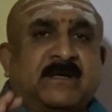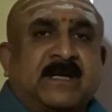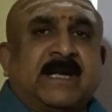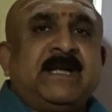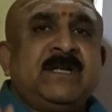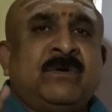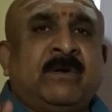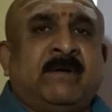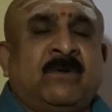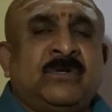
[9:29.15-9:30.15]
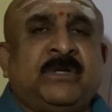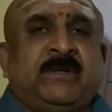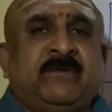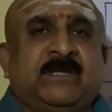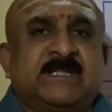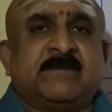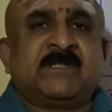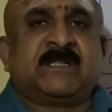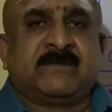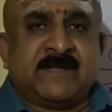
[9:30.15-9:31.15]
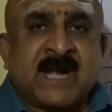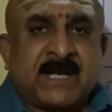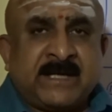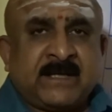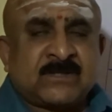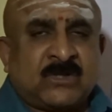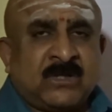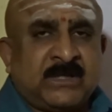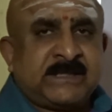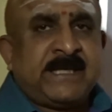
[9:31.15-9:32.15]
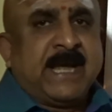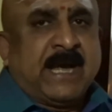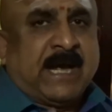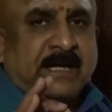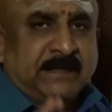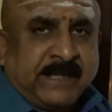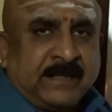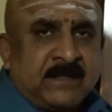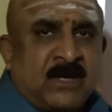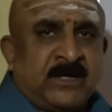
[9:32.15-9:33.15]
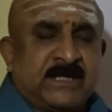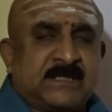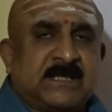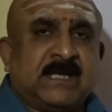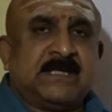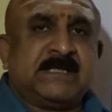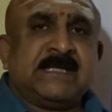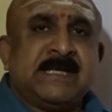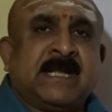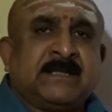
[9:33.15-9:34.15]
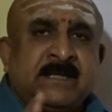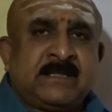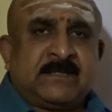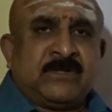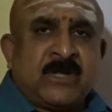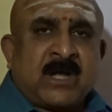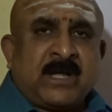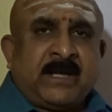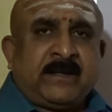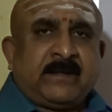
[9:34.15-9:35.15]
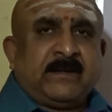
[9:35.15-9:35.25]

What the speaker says: Right now I wanted to give you the subject of Naadi Astrology, and in that Naadi Astrology nothing is in your hand.